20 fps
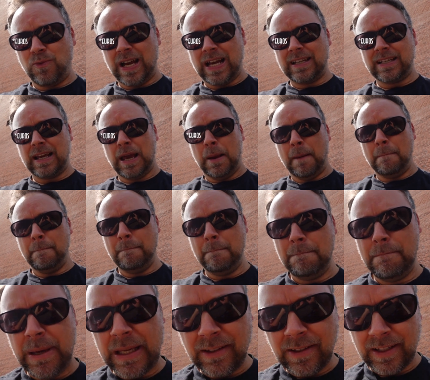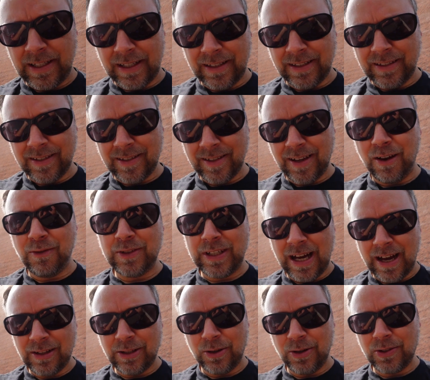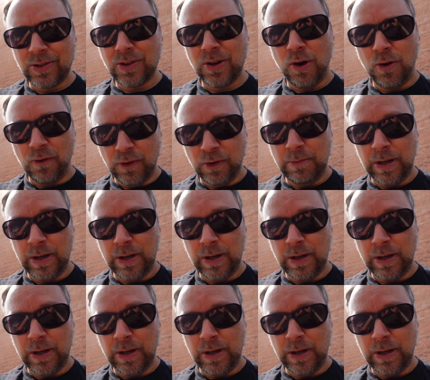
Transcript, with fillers: went billions of dollars over